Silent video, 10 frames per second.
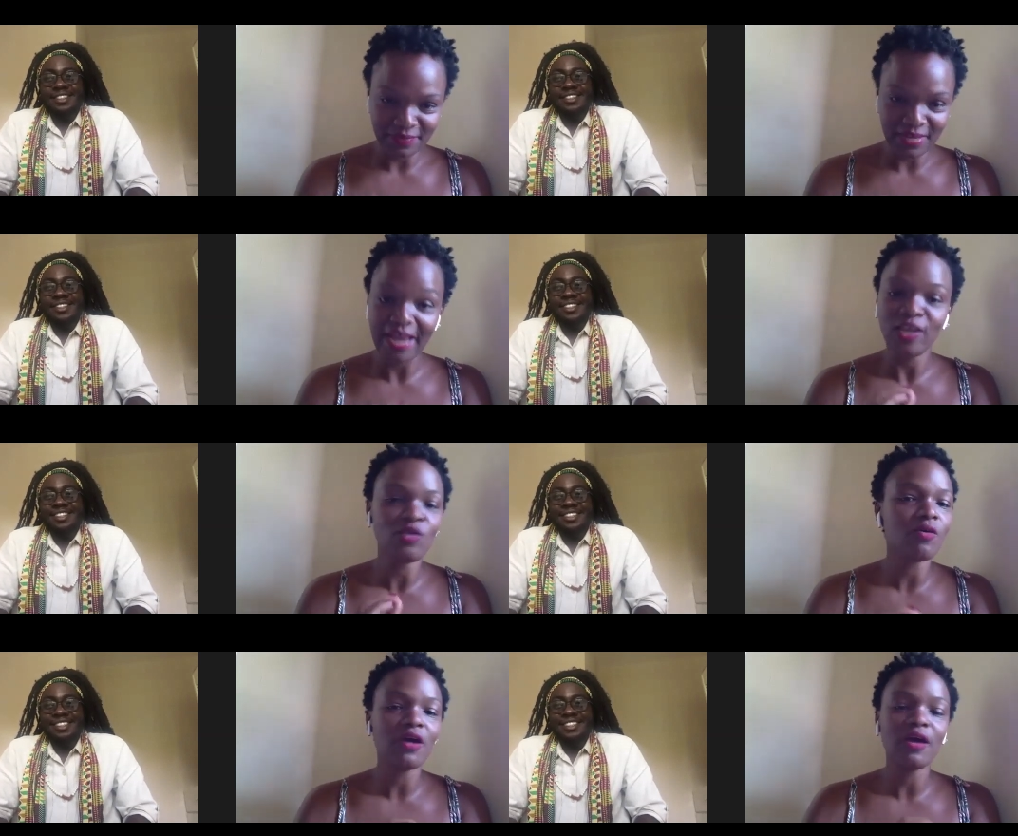Speaker 1: I
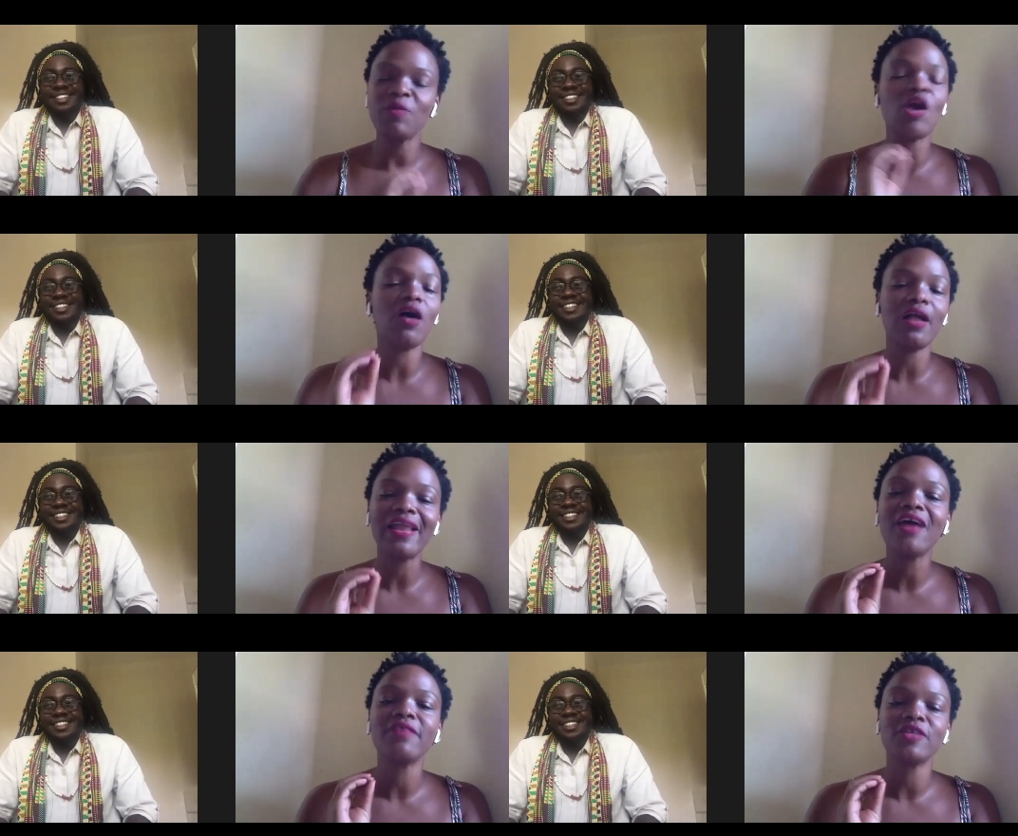know we all
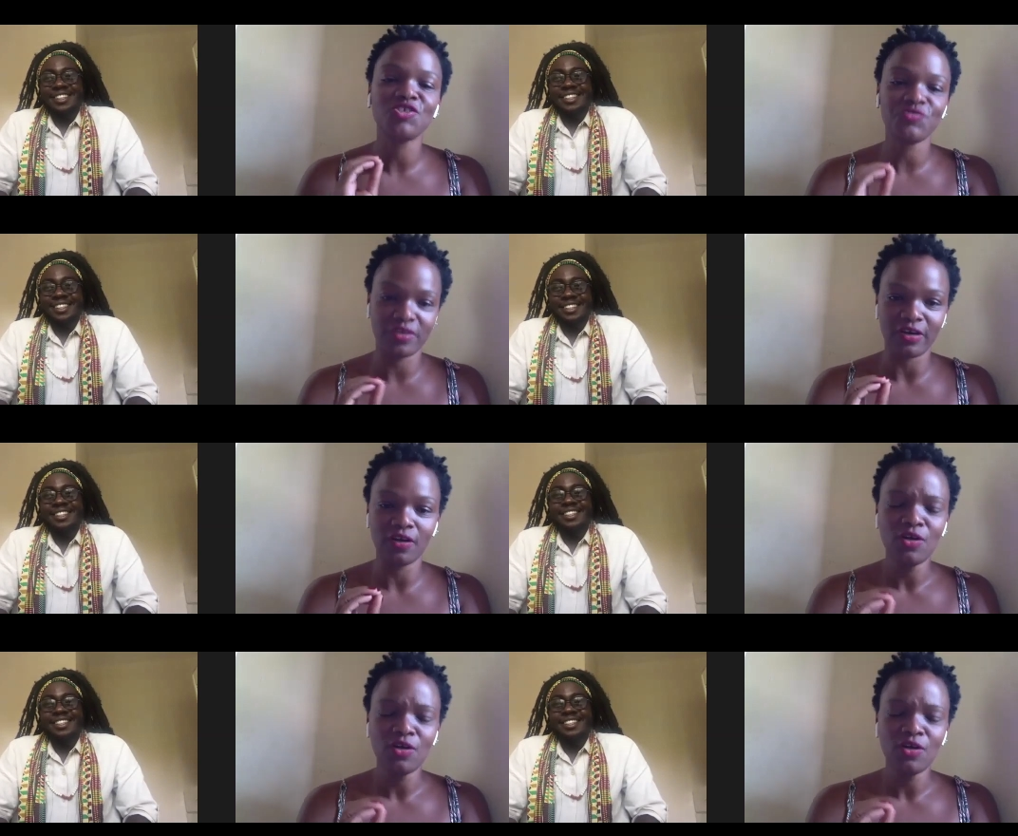have a trigger.